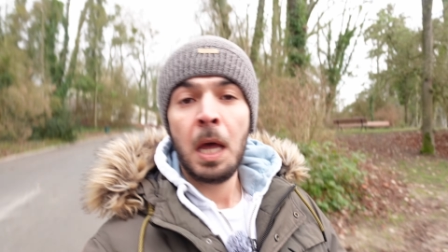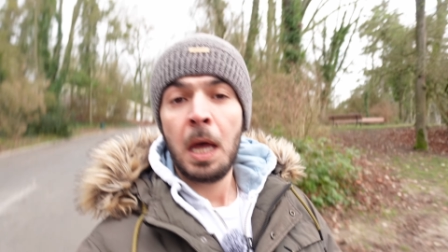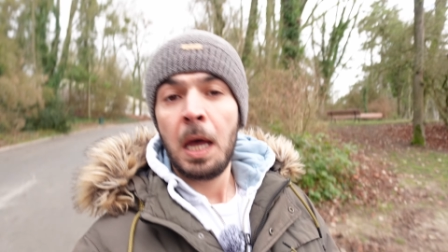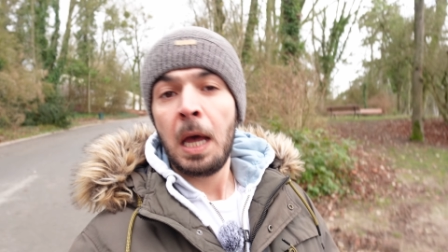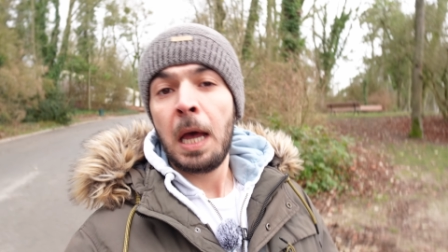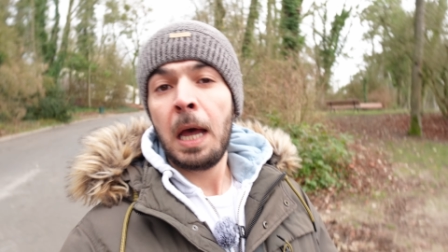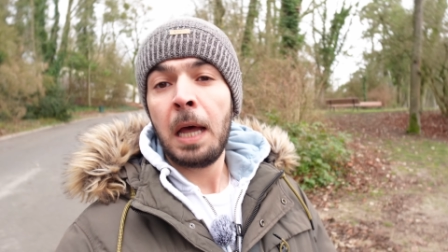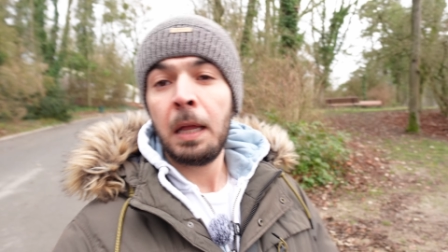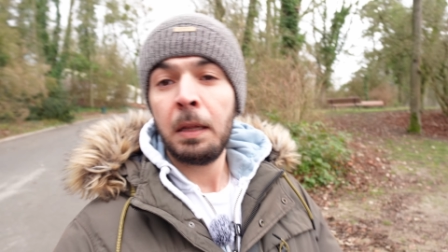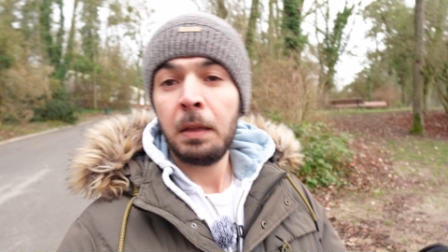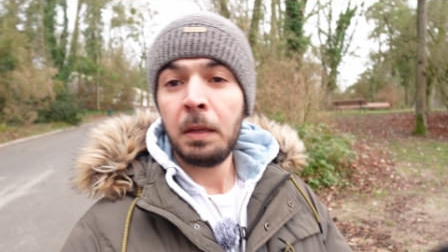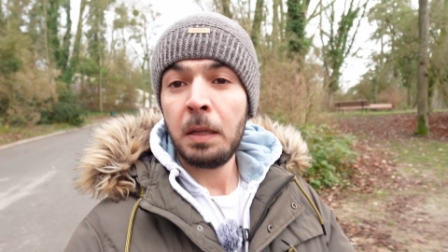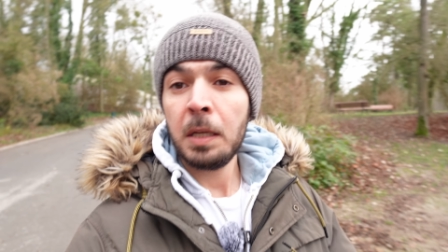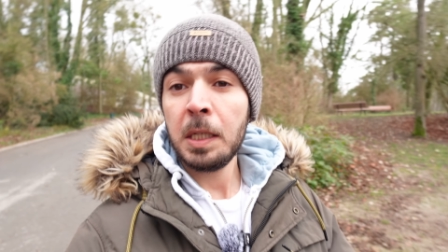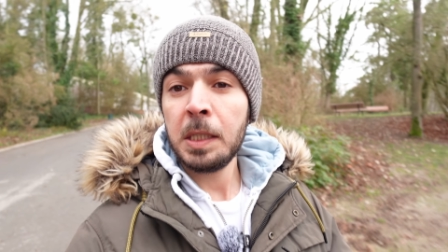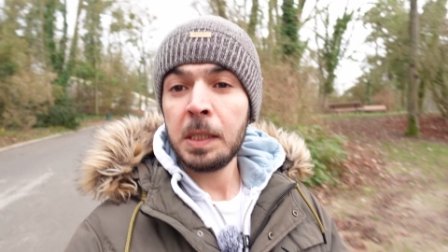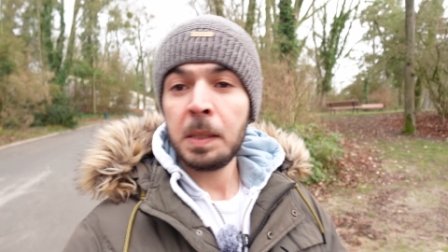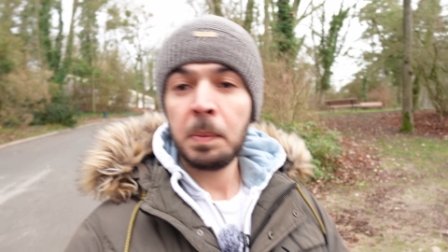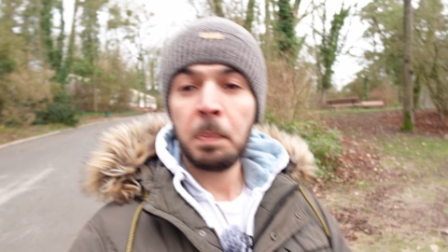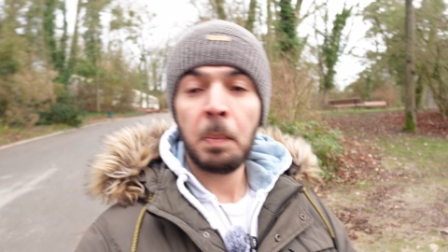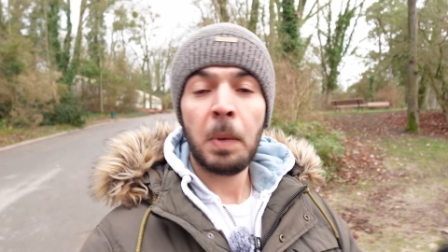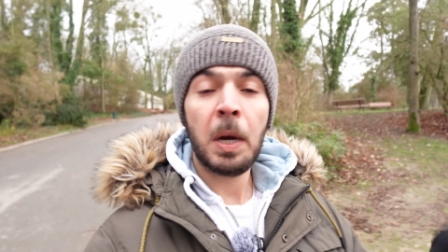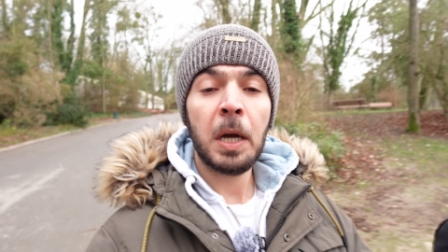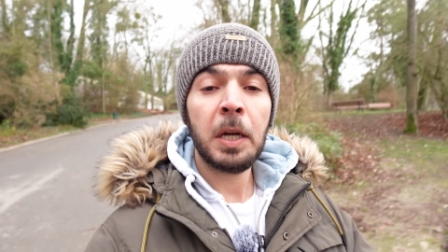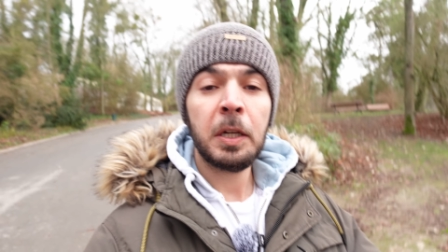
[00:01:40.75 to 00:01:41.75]
And
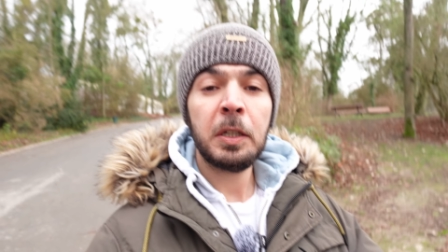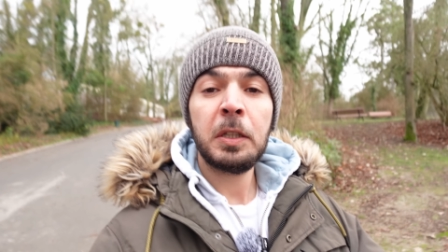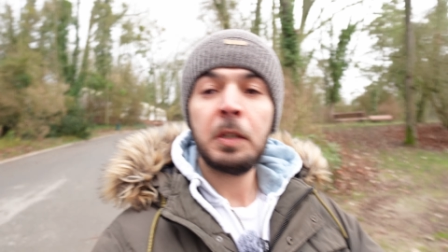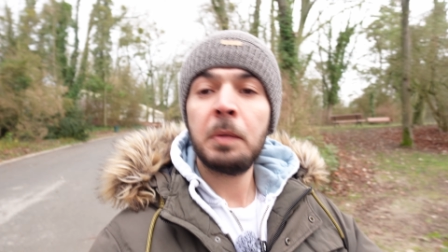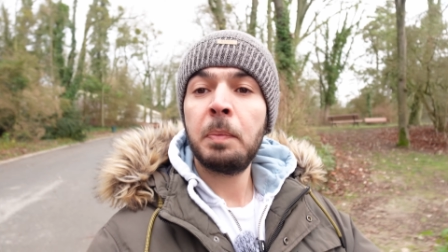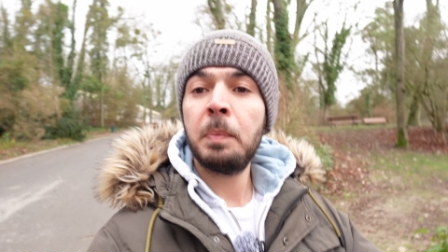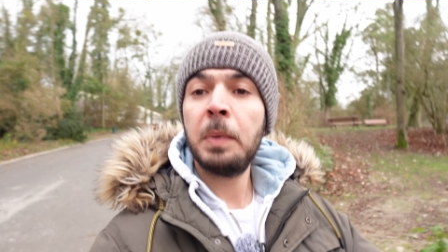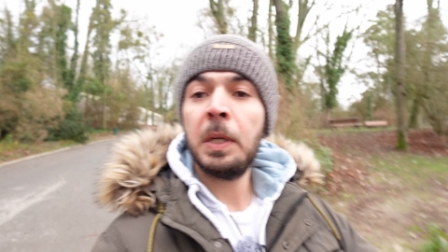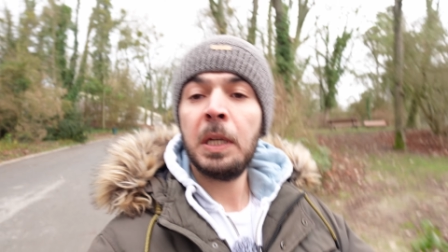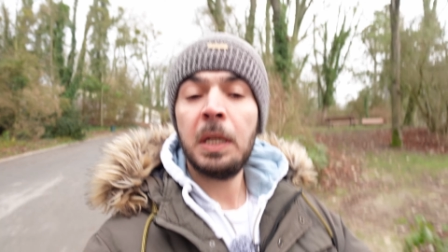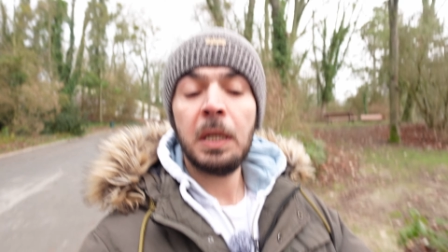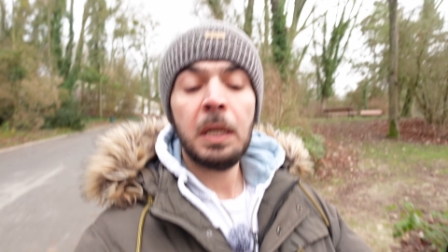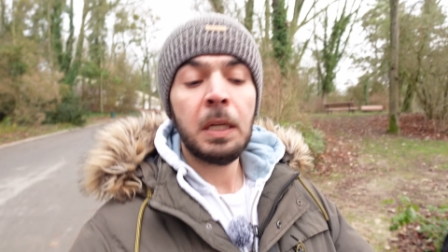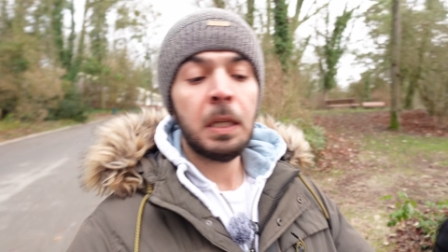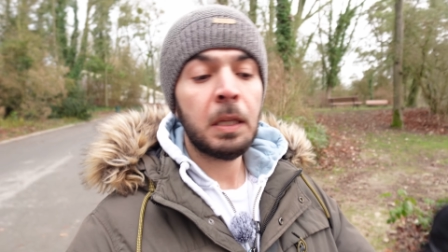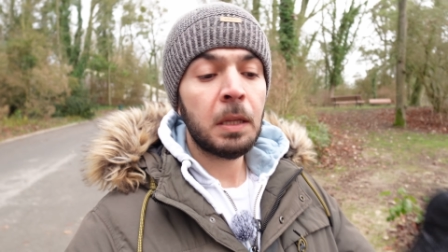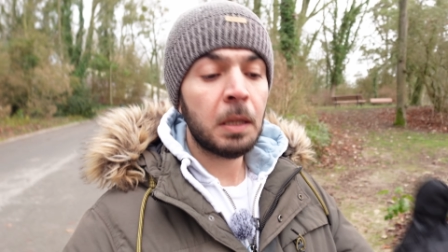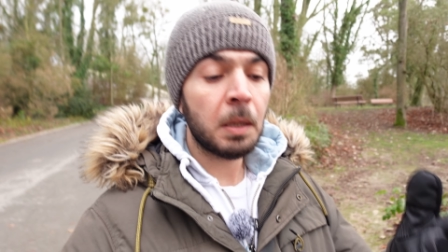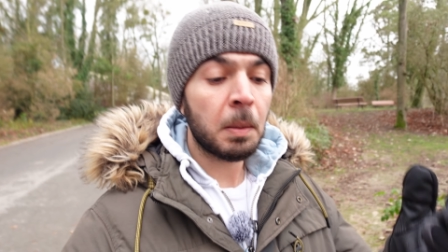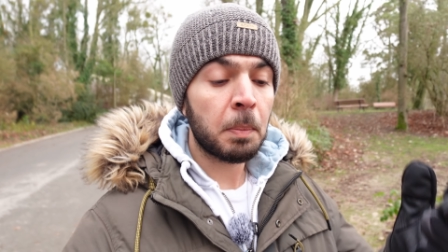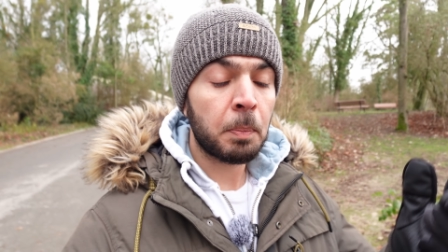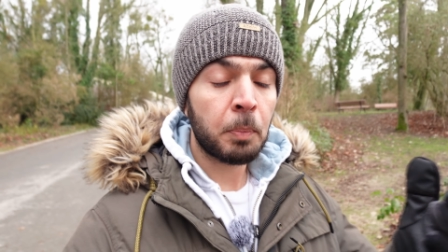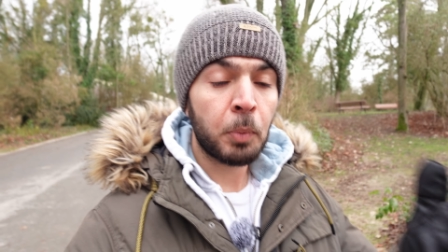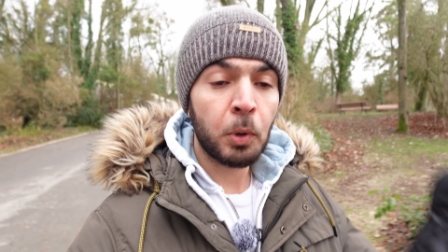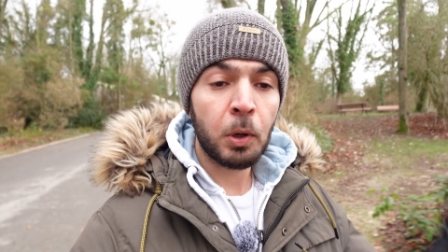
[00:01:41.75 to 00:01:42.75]
this might be
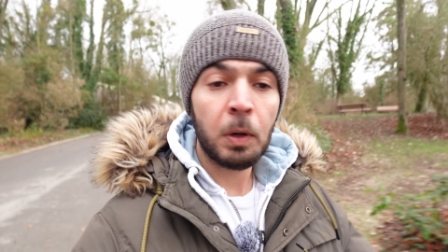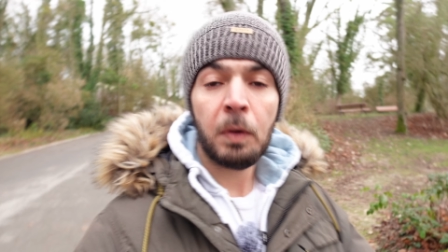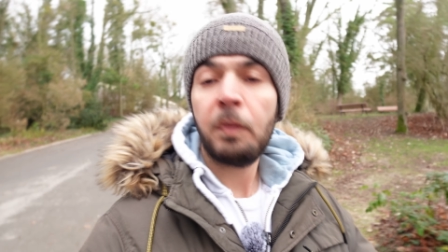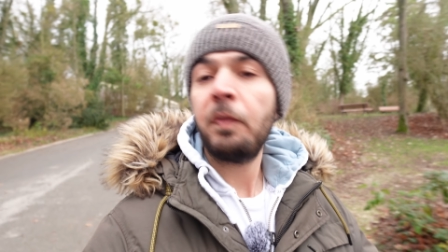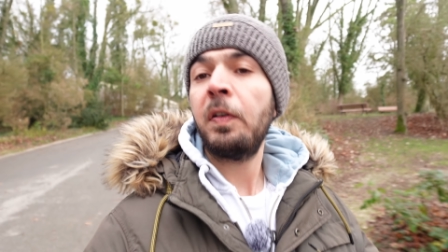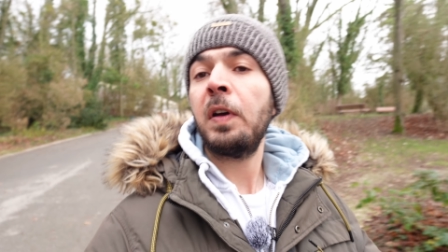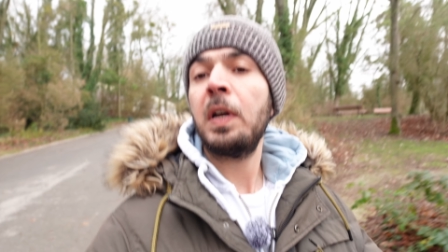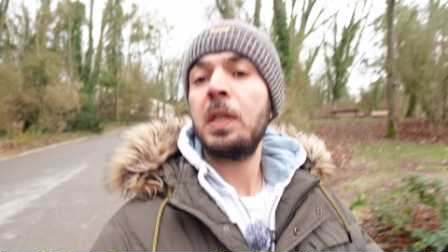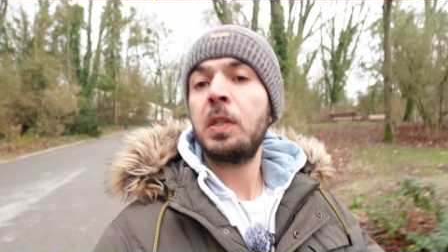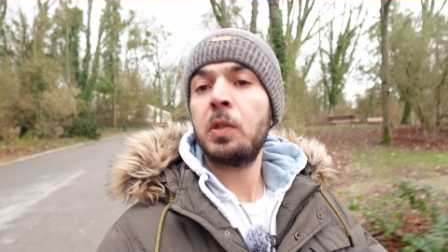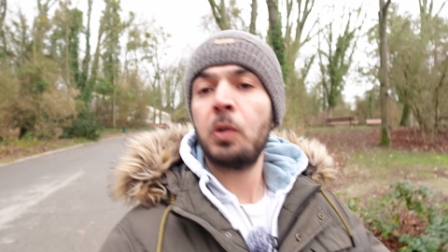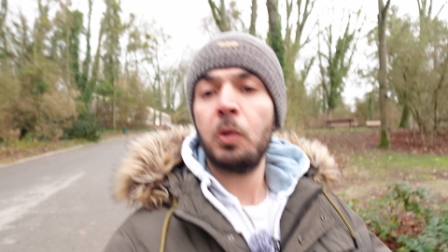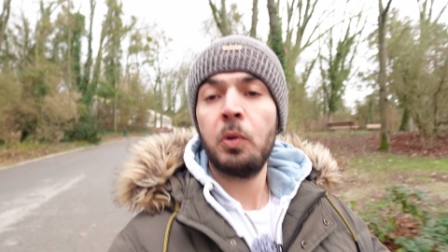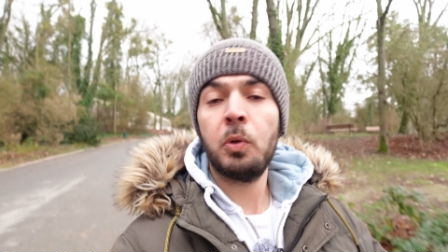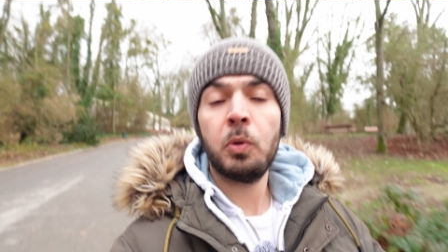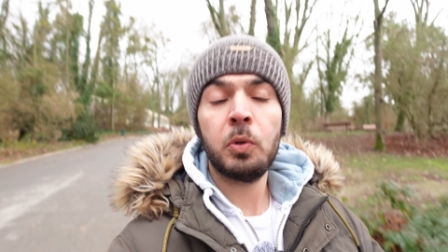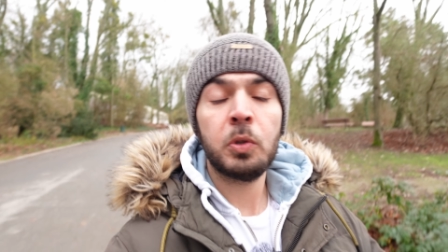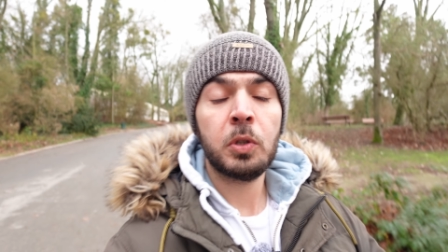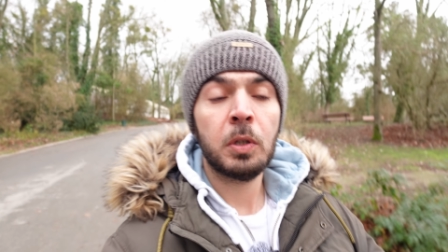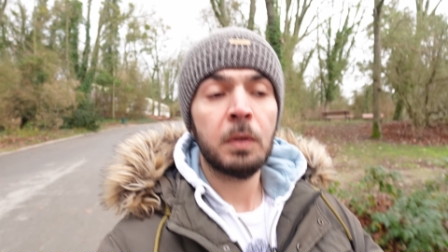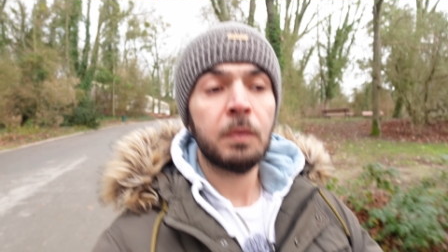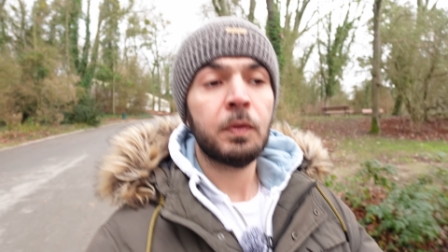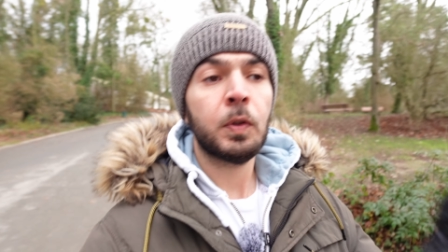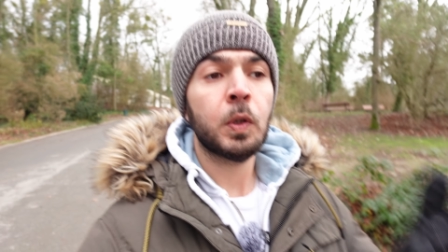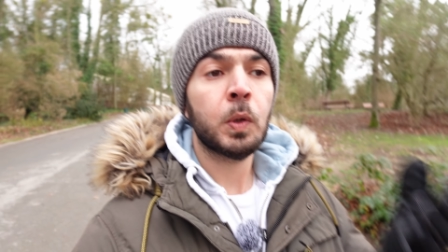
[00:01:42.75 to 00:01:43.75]
the perfect
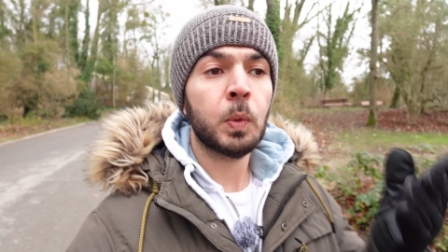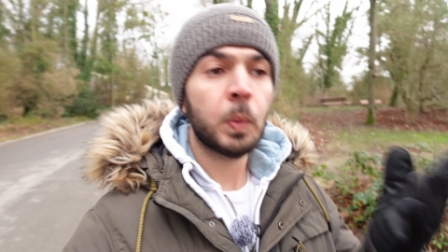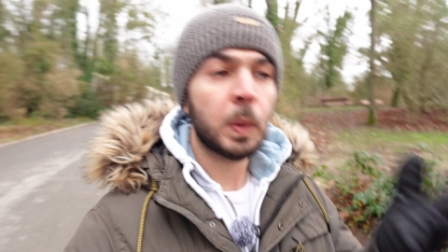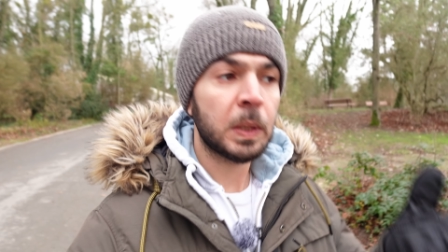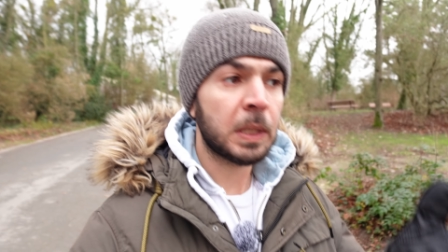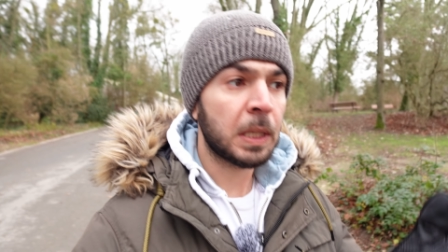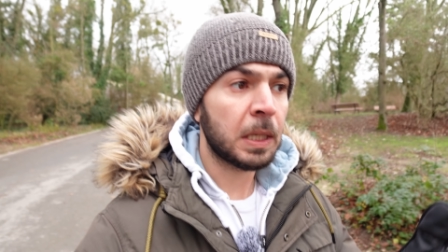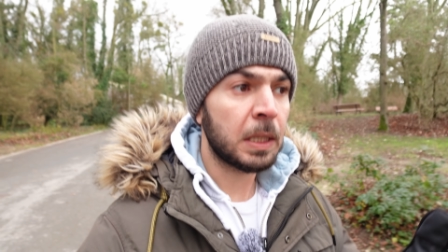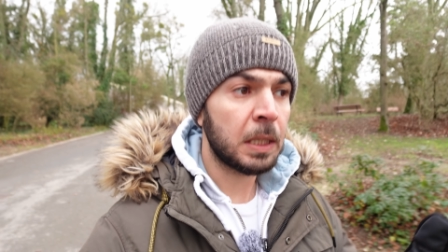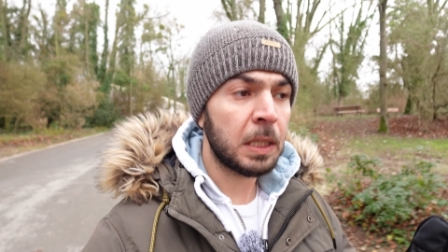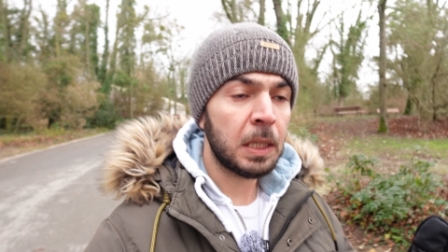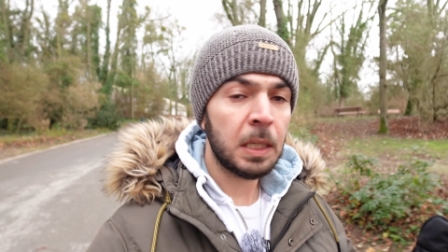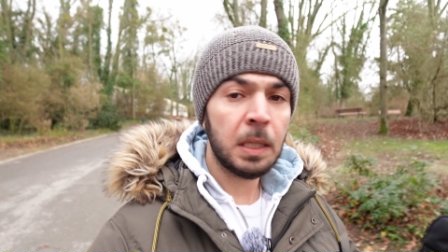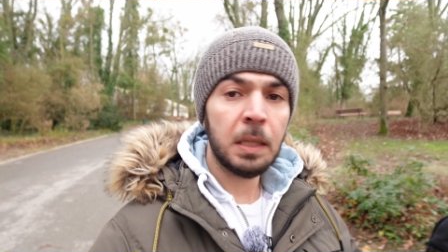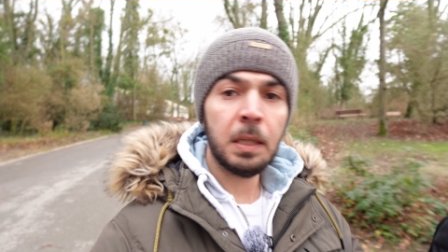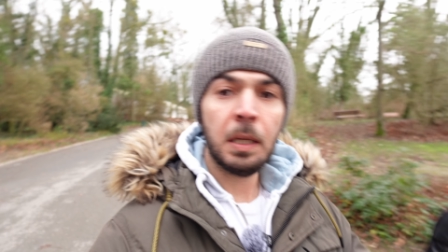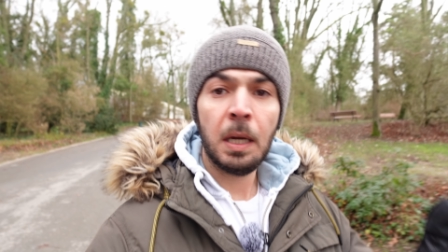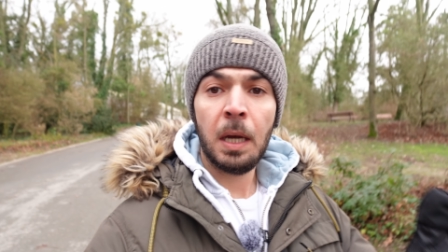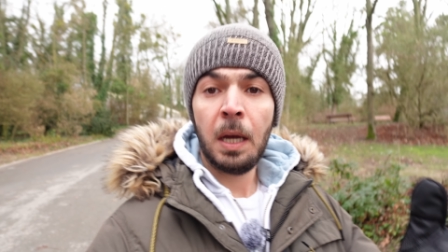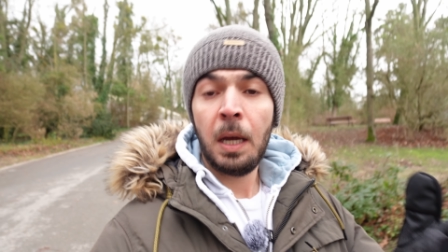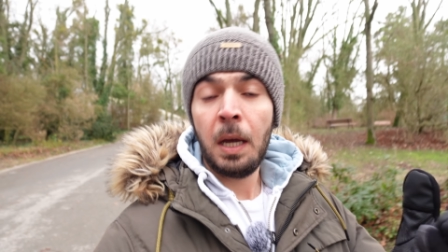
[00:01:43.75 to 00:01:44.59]
solution for what I need.